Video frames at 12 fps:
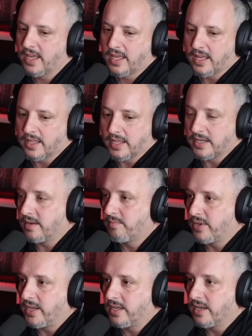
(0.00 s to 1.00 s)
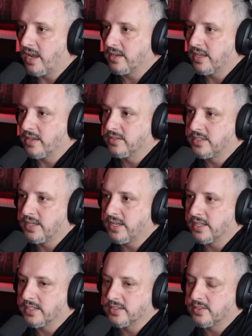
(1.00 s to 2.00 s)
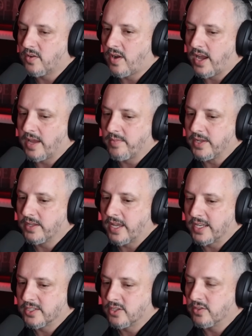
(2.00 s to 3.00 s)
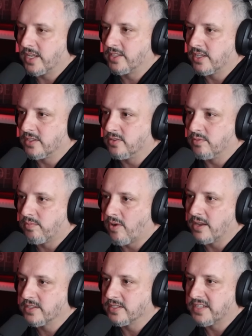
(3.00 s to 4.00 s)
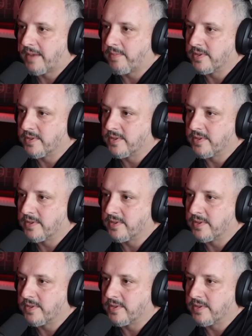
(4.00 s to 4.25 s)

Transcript: They did plead not guilty, and so I mean, I guess to let the due process happen.